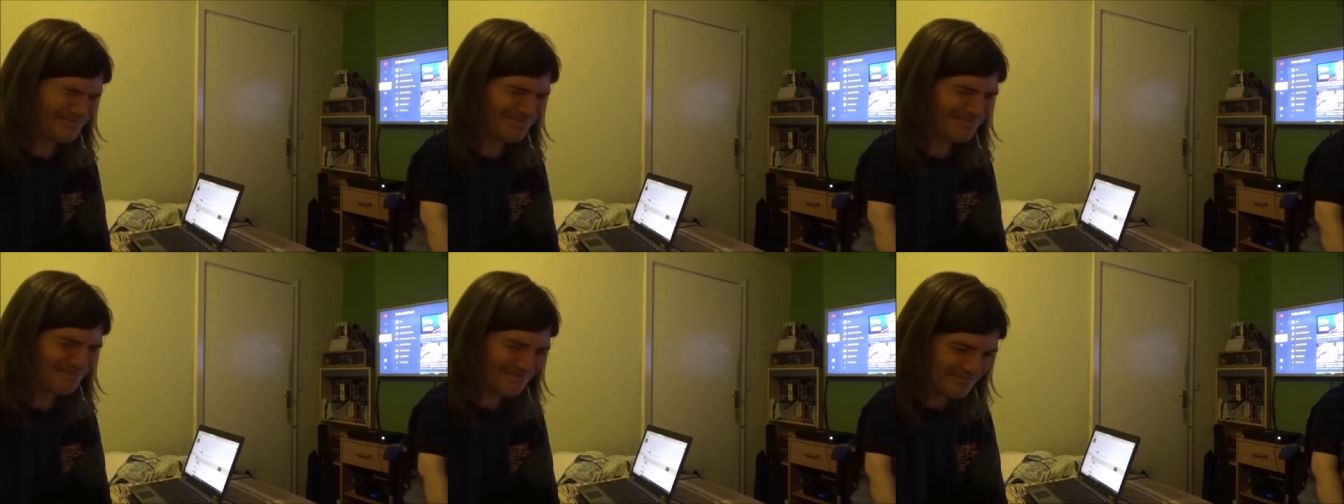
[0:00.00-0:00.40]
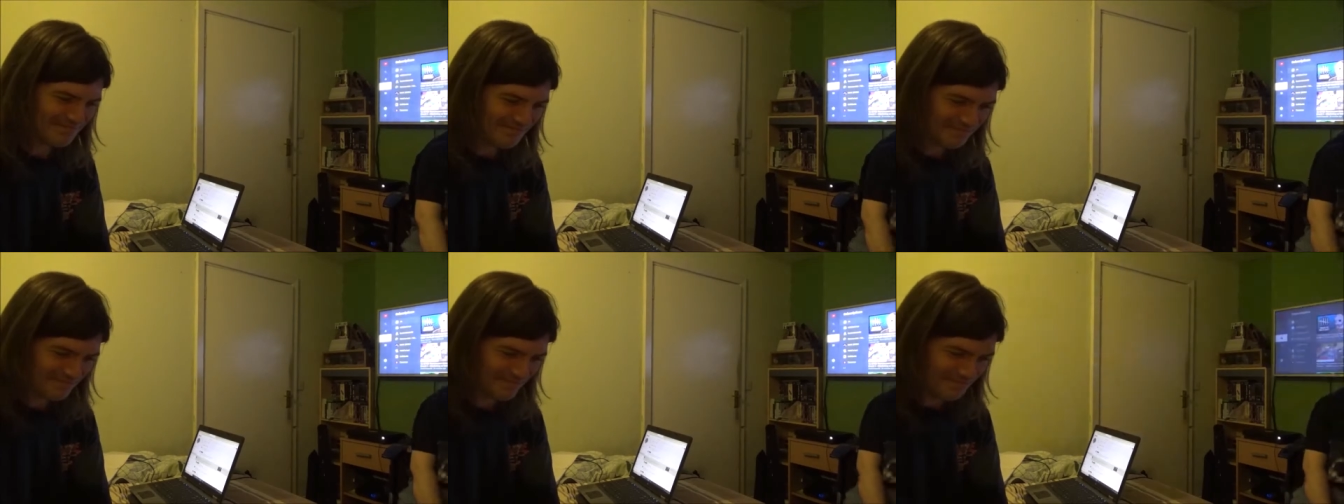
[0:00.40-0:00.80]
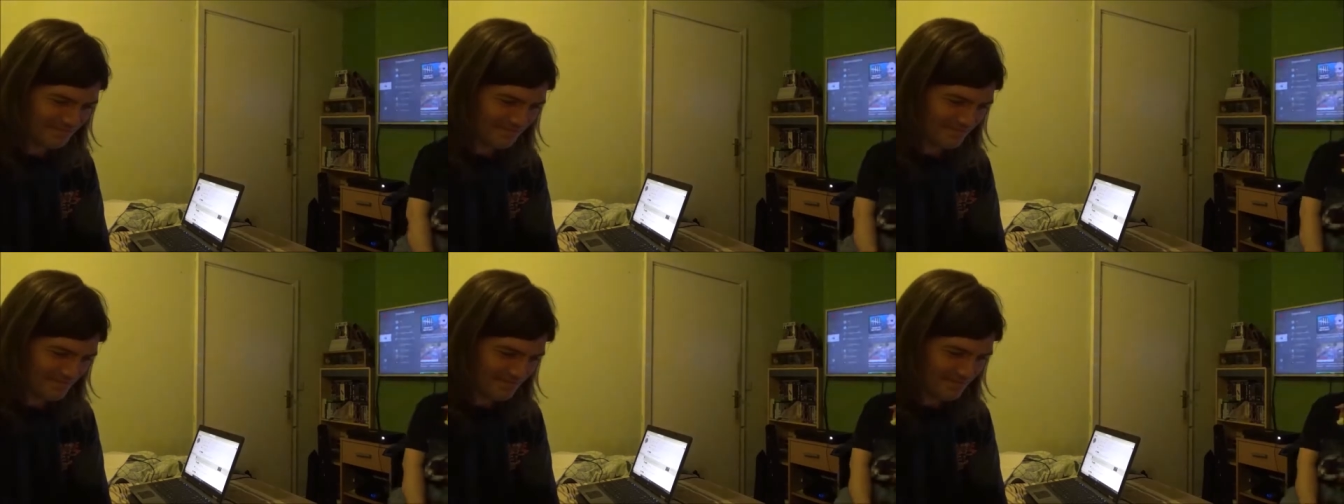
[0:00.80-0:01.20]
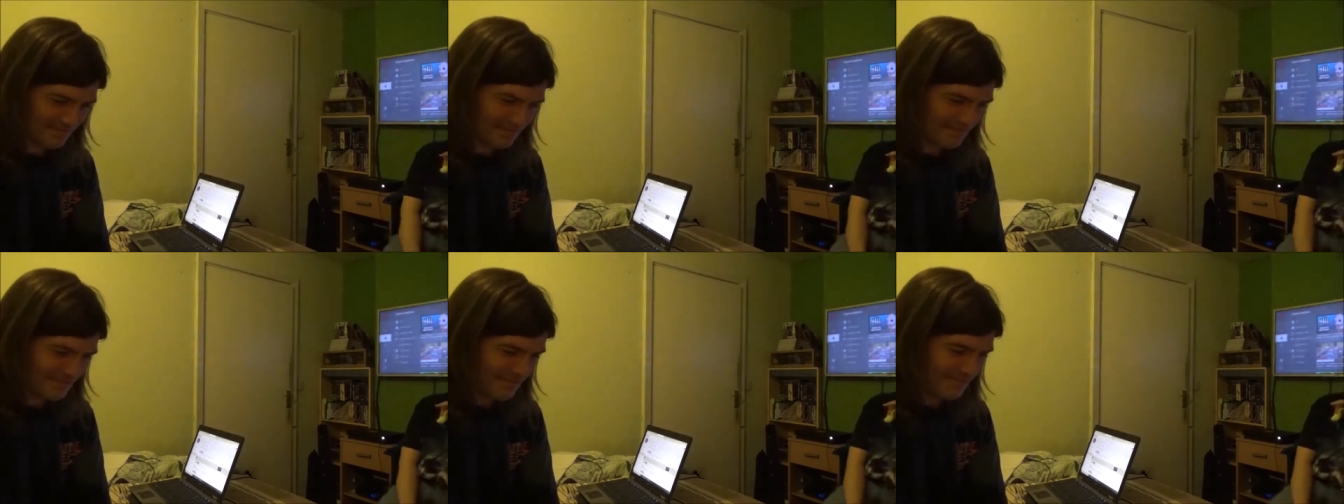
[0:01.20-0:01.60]
Let's just put.
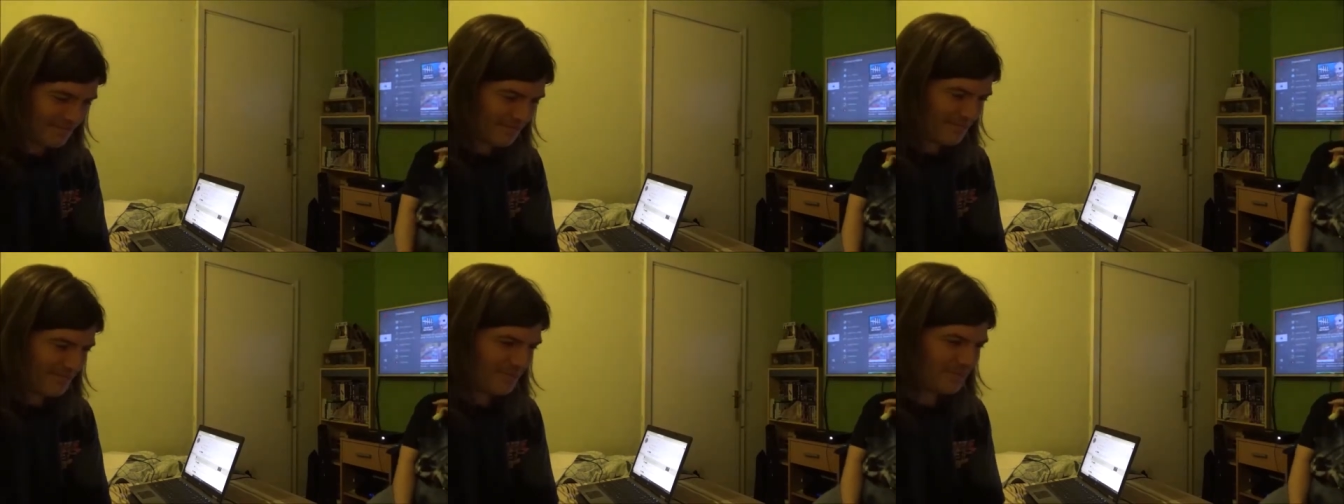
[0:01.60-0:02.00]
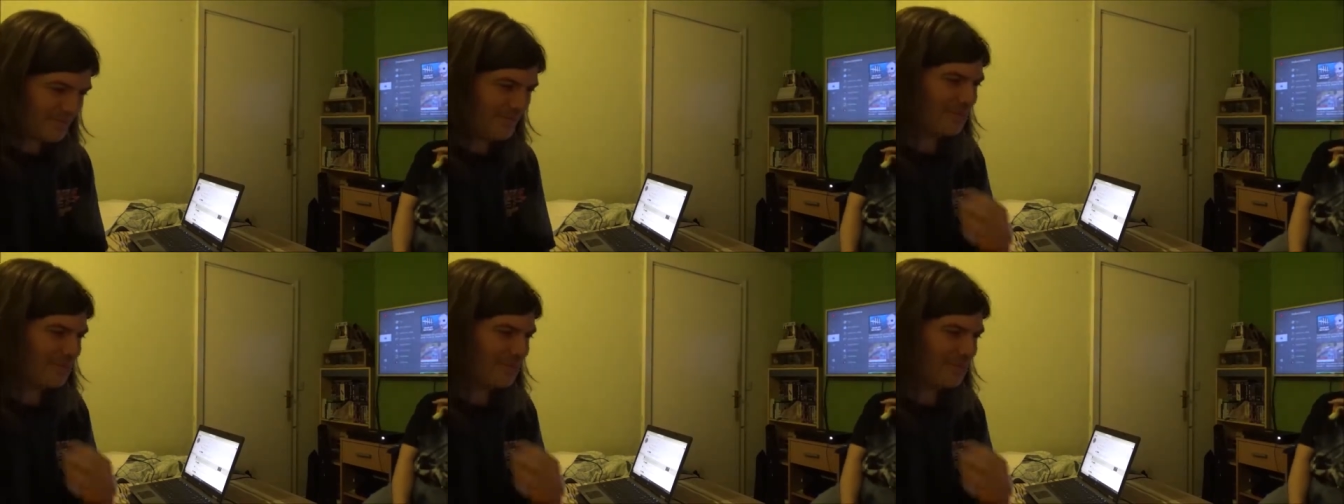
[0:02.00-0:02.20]
Oh my